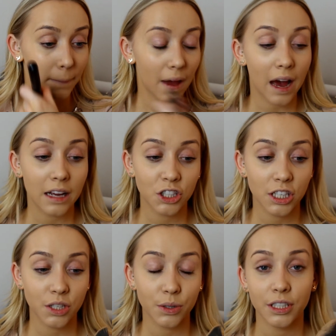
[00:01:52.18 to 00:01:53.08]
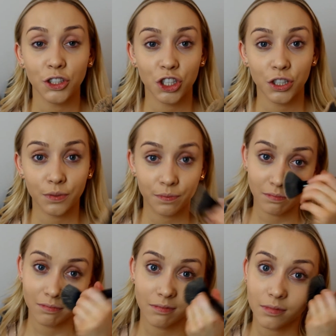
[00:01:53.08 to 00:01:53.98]
your eyeshadow and your
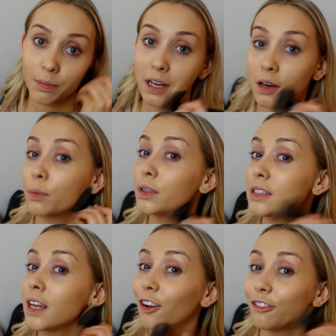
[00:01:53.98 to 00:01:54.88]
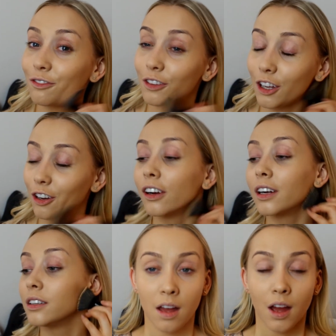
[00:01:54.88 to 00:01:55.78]
makeup will stay on for longer.
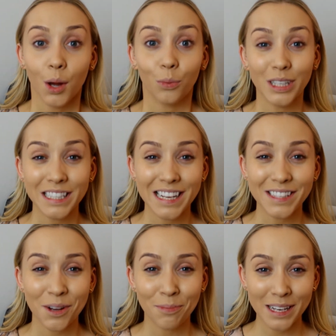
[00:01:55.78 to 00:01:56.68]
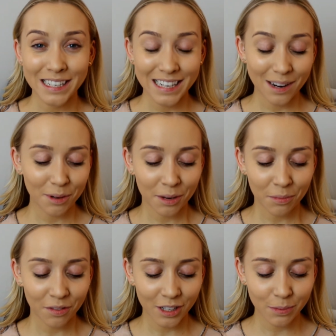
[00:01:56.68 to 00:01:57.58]
Once that's all blended in, I'm going
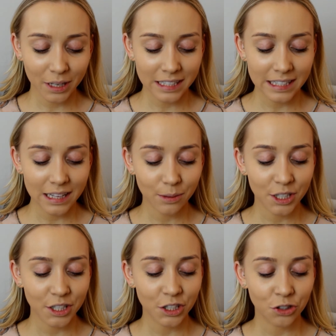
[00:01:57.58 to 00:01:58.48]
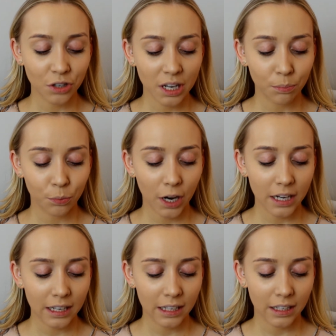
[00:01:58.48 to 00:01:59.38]
to move on to my concealer, which is the Dream
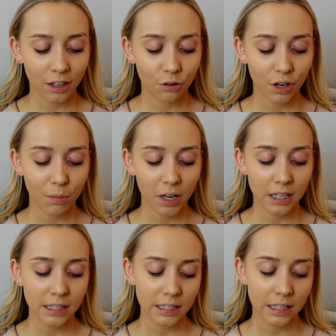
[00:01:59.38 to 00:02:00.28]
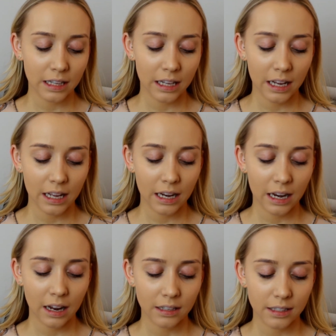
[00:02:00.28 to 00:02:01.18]
Brightening Creamy Concealer
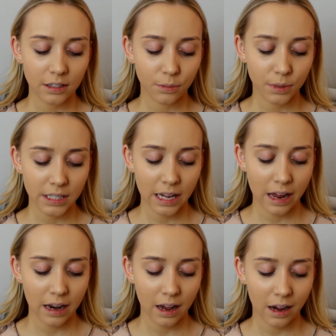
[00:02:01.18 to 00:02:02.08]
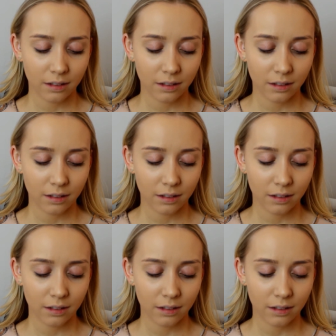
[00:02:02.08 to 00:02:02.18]
in number 10